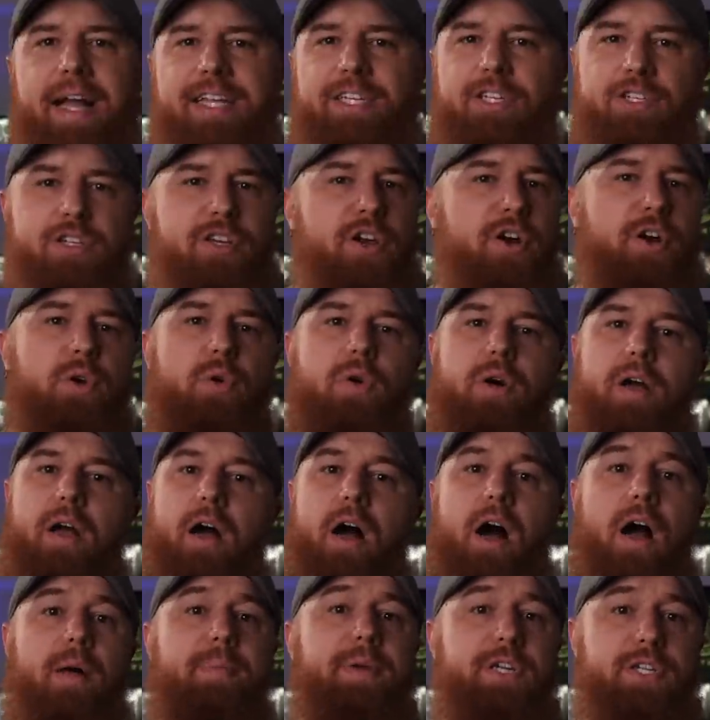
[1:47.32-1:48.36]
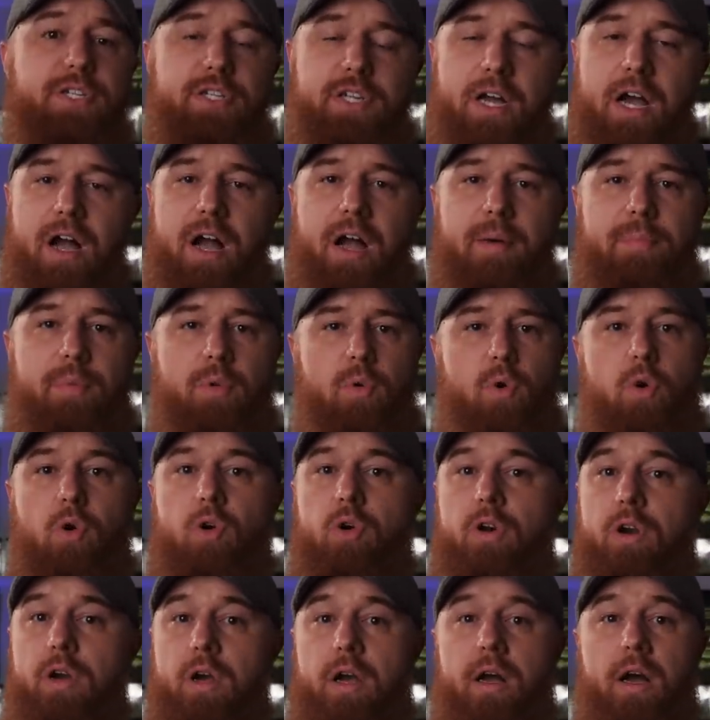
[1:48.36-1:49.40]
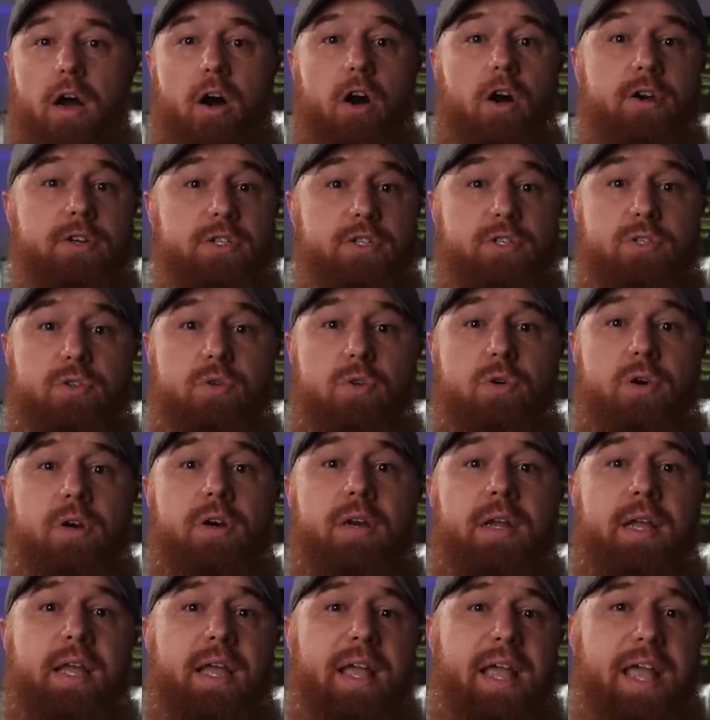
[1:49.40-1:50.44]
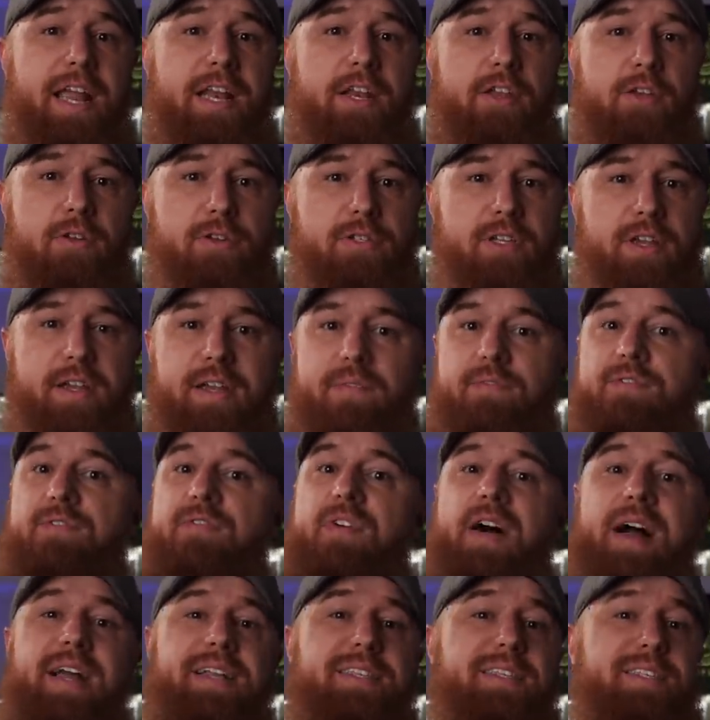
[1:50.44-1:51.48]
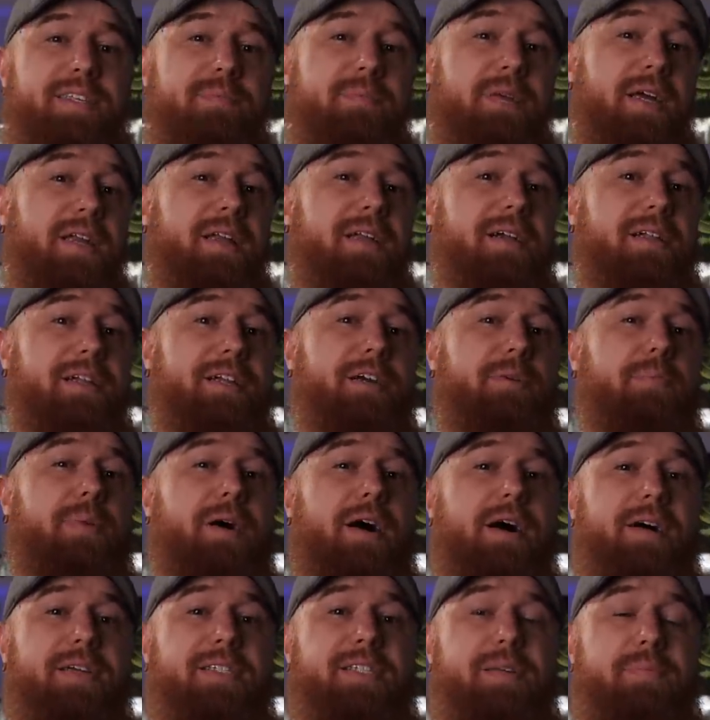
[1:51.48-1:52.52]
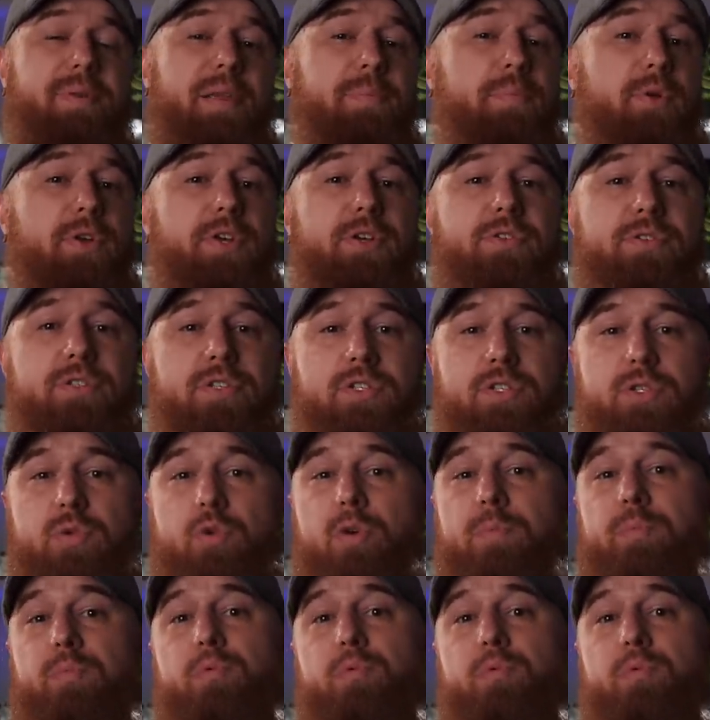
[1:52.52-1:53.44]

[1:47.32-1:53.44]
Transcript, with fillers: I just go to a hobby shop or uh, art store and usually can find some kind of clear box that people use to store